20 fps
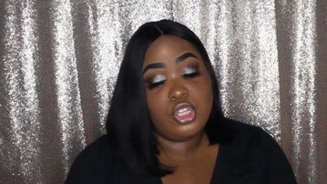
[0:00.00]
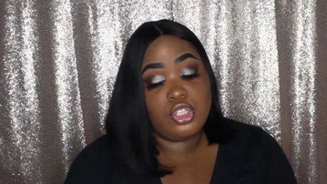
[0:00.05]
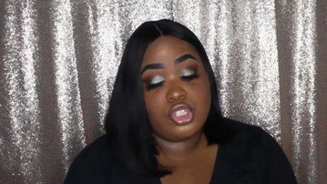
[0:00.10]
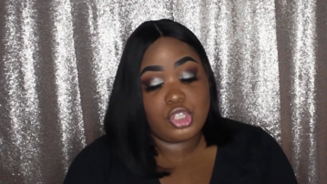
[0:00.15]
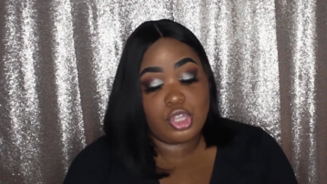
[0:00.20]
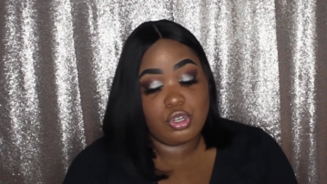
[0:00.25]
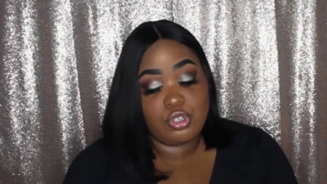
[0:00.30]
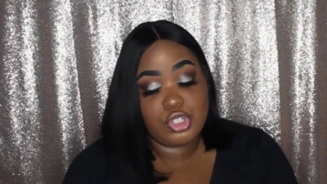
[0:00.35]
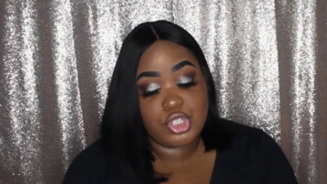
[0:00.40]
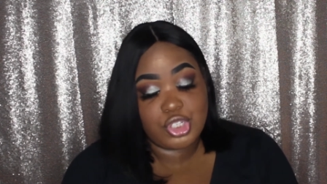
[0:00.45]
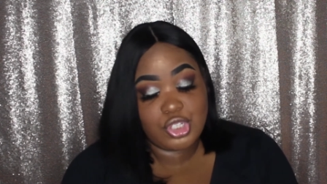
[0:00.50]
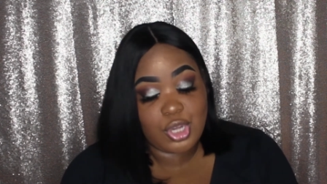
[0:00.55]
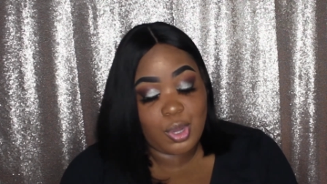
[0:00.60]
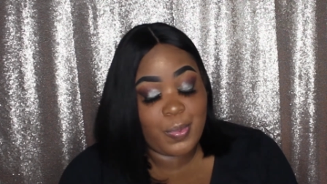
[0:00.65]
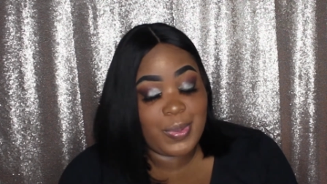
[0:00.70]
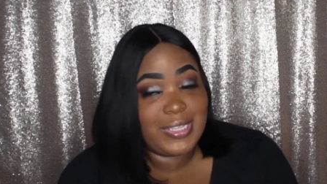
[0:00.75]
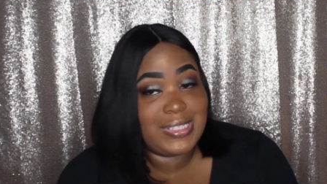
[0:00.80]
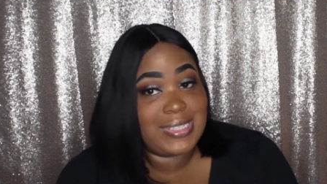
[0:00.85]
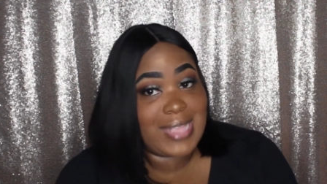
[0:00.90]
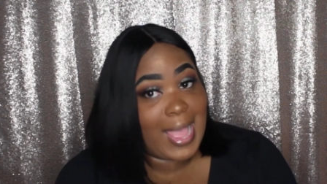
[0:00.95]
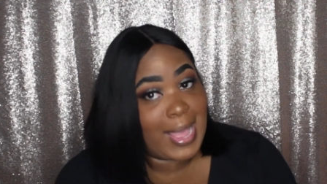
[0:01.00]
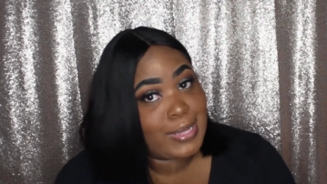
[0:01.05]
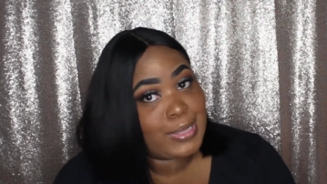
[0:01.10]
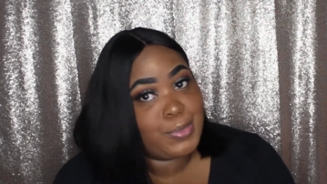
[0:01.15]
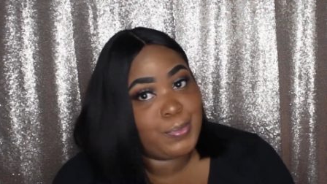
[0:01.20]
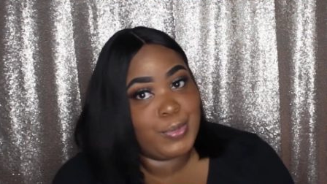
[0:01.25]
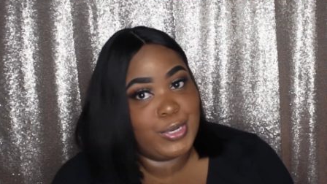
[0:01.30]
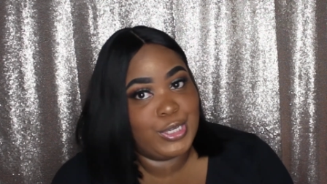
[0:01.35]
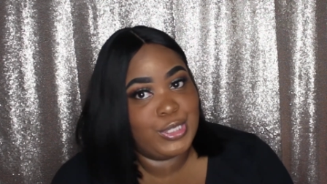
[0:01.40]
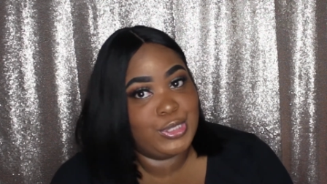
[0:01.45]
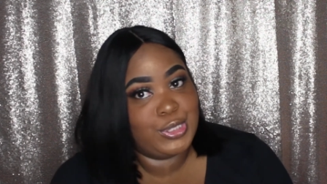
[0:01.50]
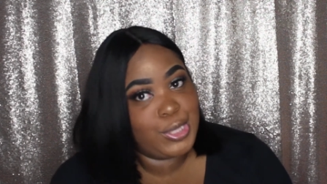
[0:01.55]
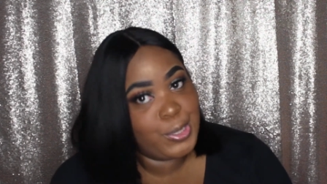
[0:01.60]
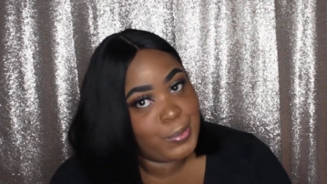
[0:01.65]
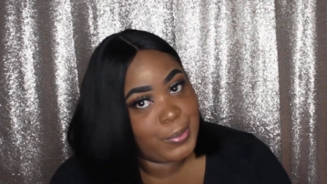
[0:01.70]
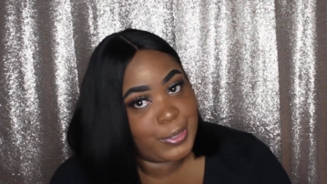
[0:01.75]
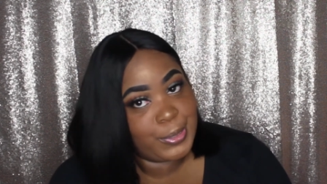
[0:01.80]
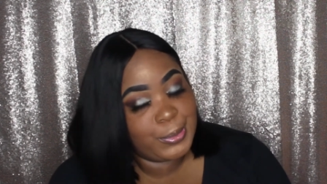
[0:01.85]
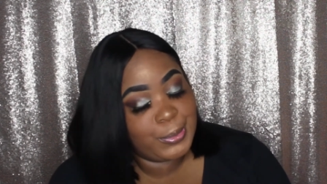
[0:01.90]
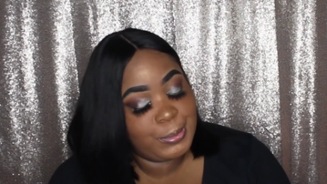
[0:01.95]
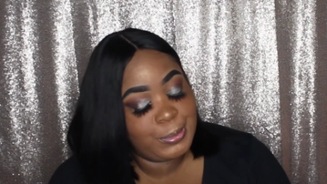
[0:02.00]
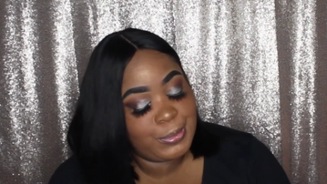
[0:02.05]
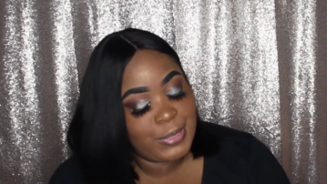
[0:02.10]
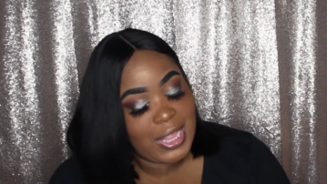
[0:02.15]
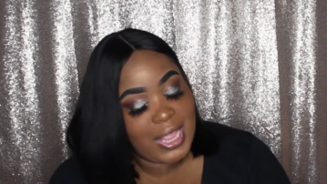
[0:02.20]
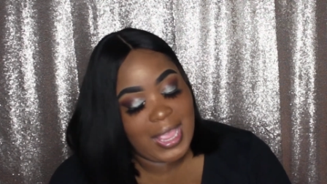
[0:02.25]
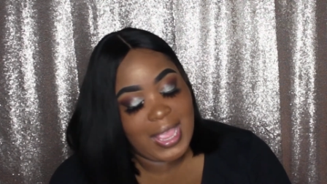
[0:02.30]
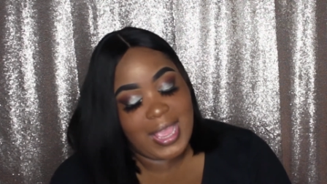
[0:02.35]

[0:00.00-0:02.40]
so she know exactly what to do with him